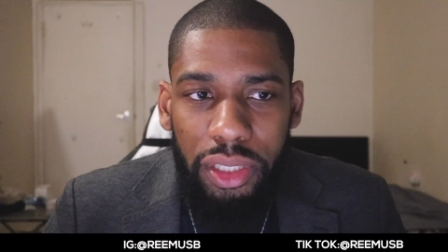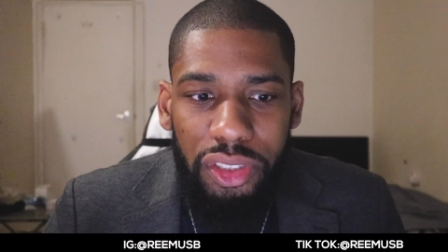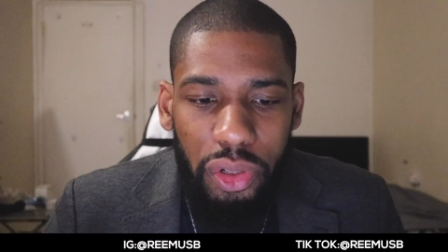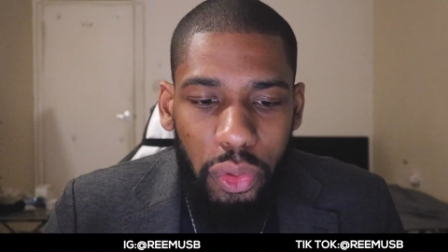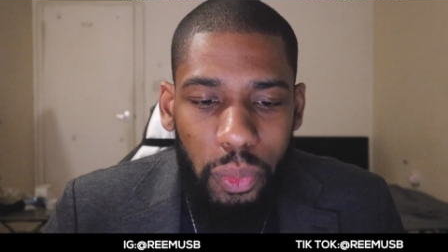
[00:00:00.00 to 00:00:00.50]

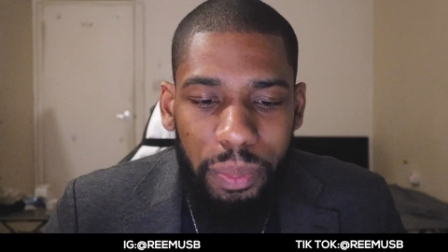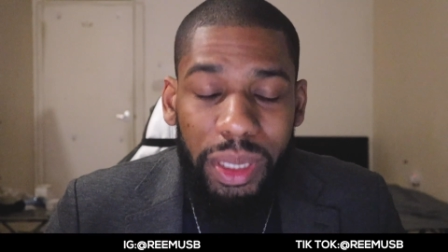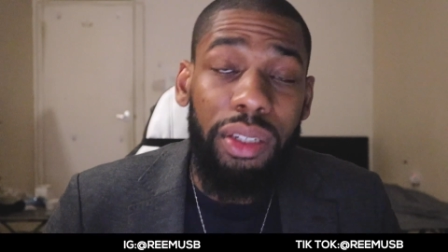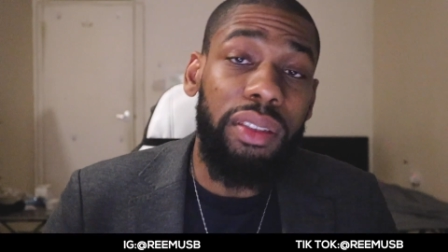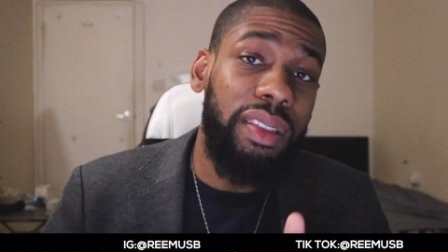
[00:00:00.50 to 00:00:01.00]
So,
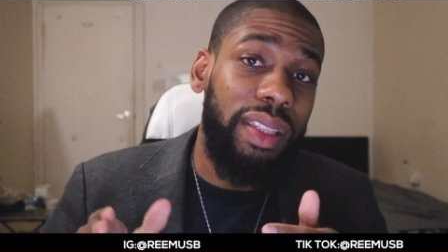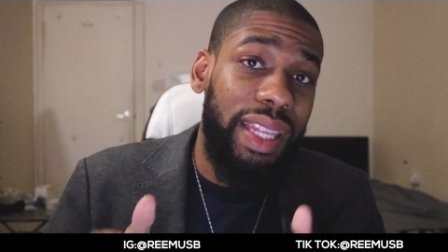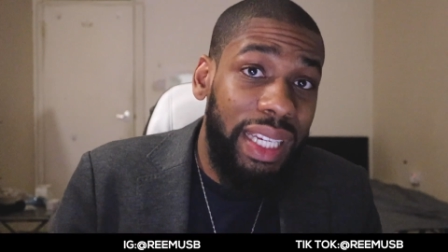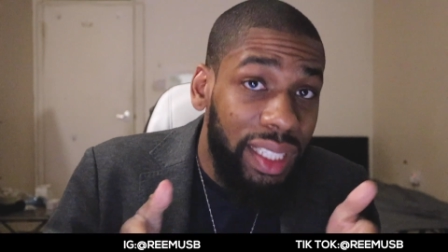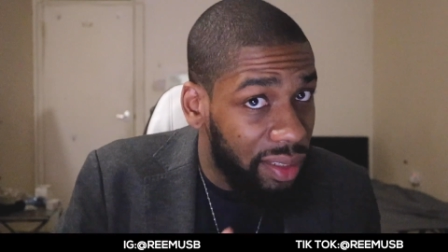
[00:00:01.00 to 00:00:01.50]
because
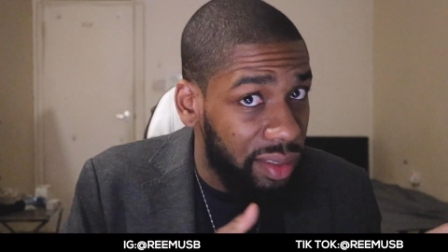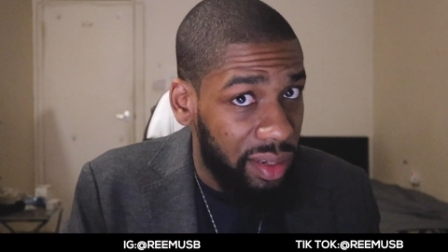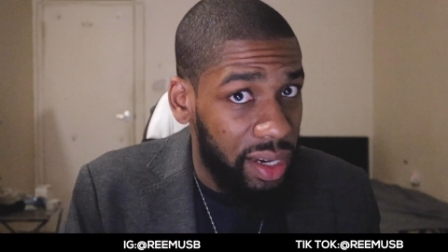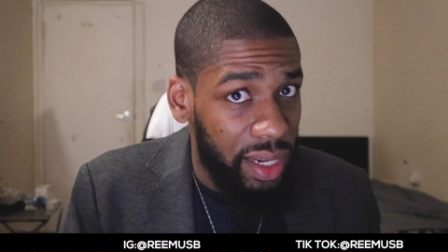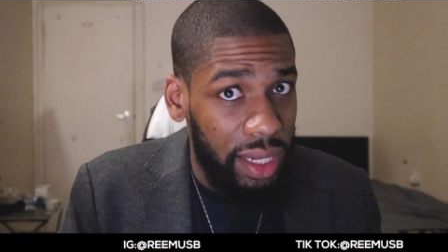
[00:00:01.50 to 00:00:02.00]
this
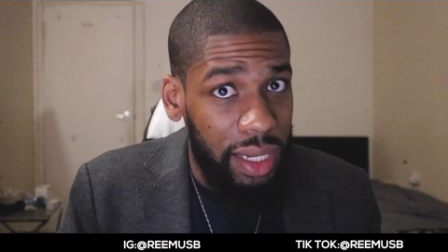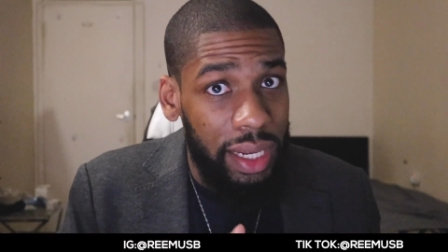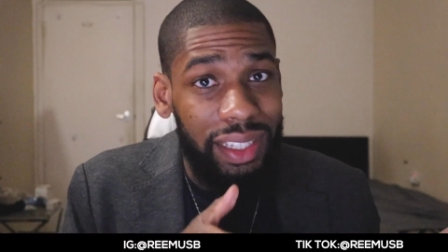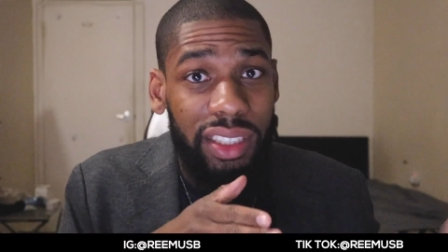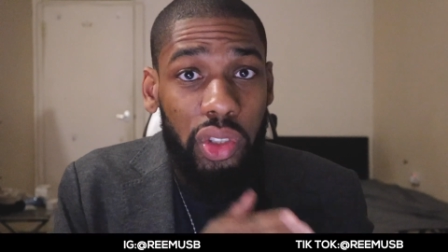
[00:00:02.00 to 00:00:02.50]
society
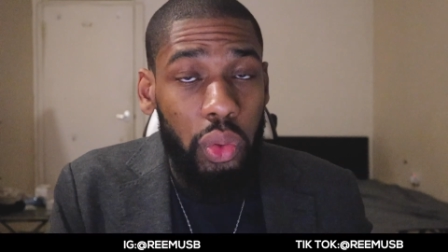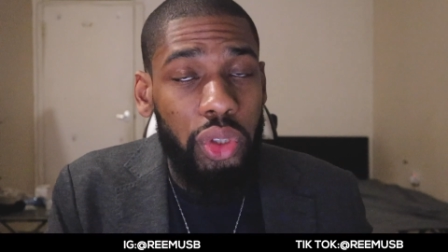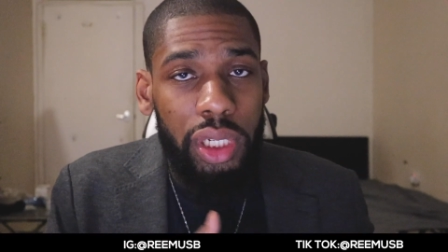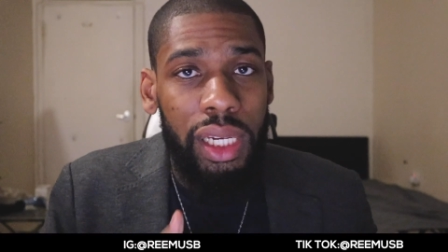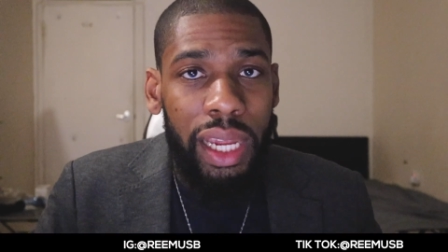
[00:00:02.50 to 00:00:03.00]
has
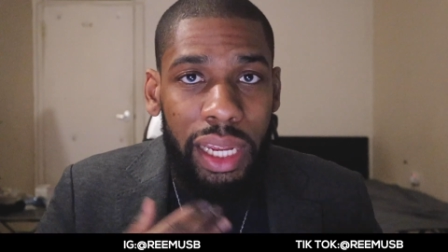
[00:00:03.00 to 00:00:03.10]
socially